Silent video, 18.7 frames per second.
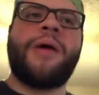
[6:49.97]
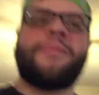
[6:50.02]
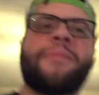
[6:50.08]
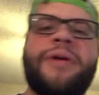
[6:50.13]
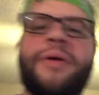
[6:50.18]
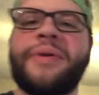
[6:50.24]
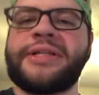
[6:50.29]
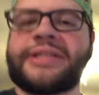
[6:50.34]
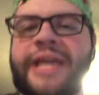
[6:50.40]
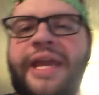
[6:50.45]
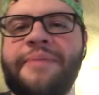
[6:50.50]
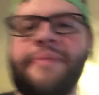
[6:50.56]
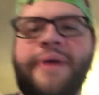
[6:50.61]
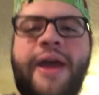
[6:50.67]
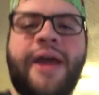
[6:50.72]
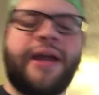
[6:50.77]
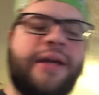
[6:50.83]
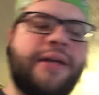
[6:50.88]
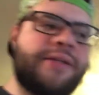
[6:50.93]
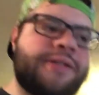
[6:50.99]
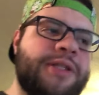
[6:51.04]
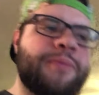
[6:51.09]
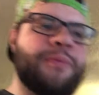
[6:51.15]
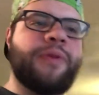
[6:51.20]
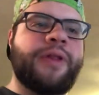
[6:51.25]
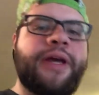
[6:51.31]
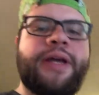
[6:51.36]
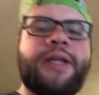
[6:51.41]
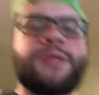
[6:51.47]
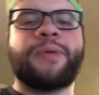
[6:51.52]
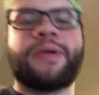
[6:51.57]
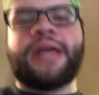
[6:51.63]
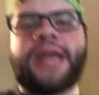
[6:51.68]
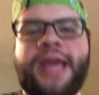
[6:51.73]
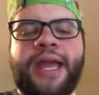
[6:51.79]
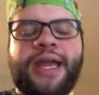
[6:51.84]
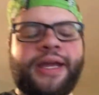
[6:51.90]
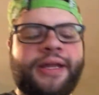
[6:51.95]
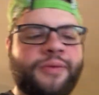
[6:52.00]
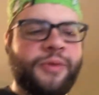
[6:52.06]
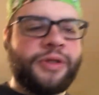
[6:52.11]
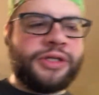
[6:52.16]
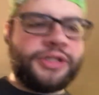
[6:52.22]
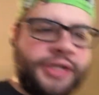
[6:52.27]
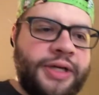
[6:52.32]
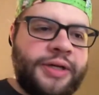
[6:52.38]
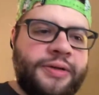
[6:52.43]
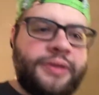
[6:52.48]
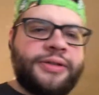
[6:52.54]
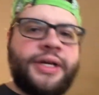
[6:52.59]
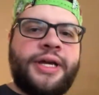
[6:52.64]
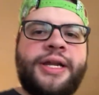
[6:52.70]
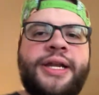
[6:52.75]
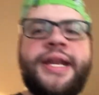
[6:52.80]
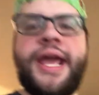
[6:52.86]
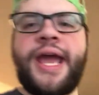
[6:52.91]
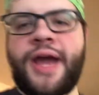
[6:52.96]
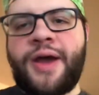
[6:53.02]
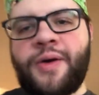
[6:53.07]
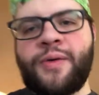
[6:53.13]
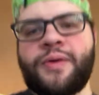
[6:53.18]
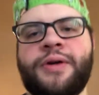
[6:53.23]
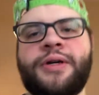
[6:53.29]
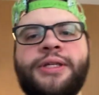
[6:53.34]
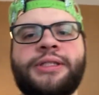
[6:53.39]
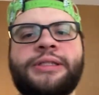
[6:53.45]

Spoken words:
But we just came back to the place, we ate, we chilled, and now